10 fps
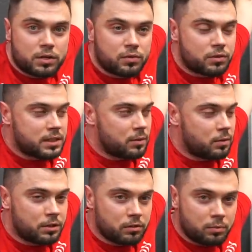for
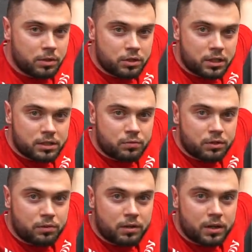someone it will be just
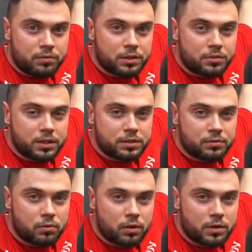45 degrees
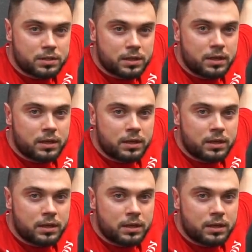forward,